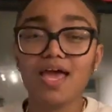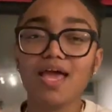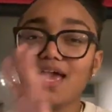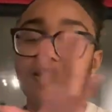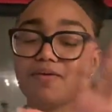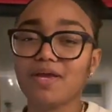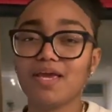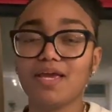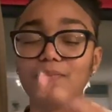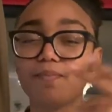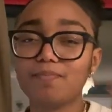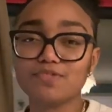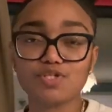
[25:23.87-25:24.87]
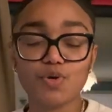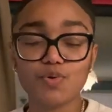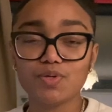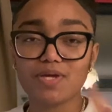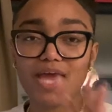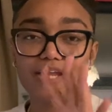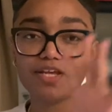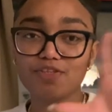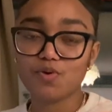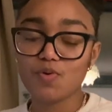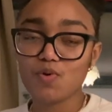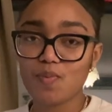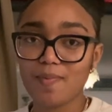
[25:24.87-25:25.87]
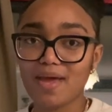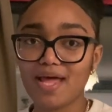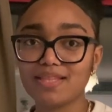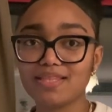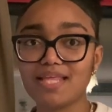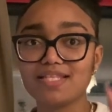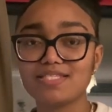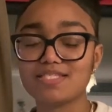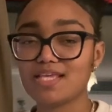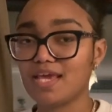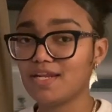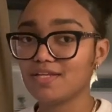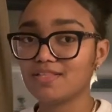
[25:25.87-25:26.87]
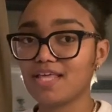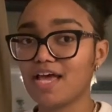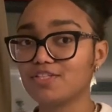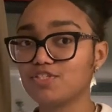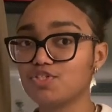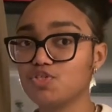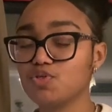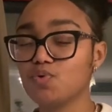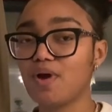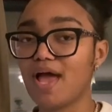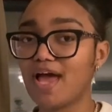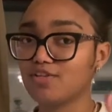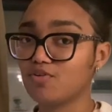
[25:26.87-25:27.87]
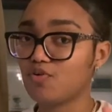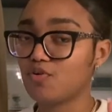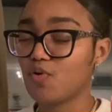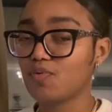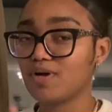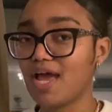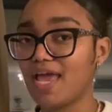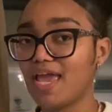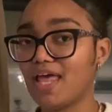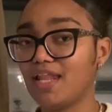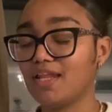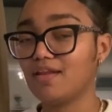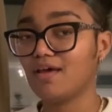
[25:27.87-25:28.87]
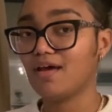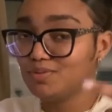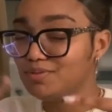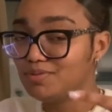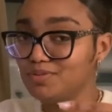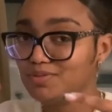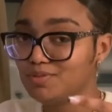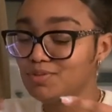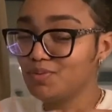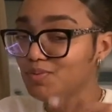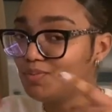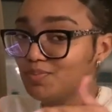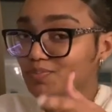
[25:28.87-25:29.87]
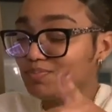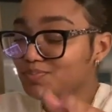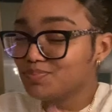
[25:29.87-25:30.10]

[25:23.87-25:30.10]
Anyway, so you get a document that stated that you had corona and you